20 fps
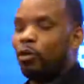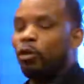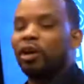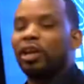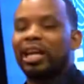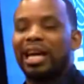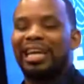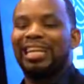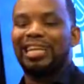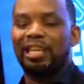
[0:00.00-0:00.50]

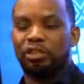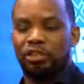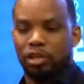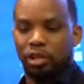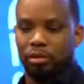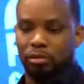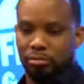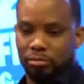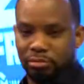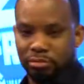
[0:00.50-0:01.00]

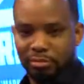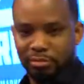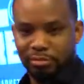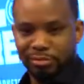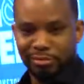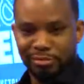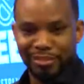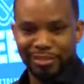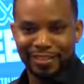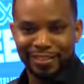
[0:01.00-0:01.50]

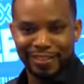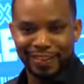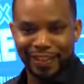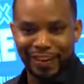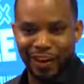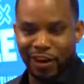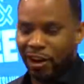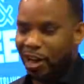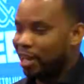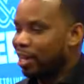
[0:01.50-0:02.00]
$492.
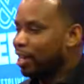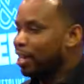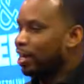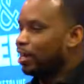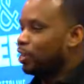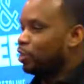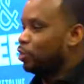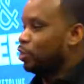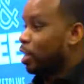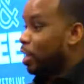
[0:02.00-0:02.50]
All right?
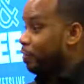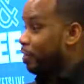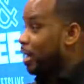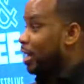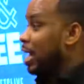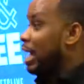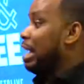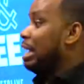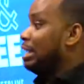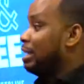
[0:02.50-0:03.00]
Because you have
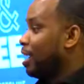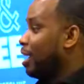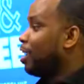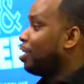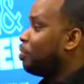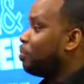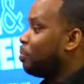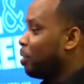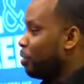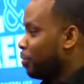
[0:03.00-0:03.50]
that
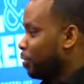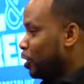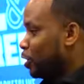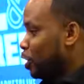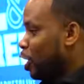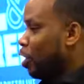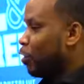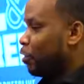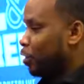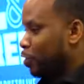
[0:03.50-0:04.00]
$8 monthly
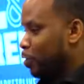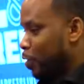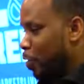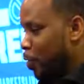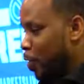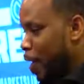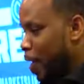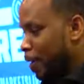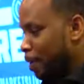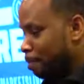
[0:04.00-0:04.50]
service fee,
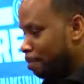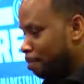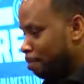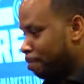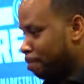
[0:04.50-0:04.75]
right?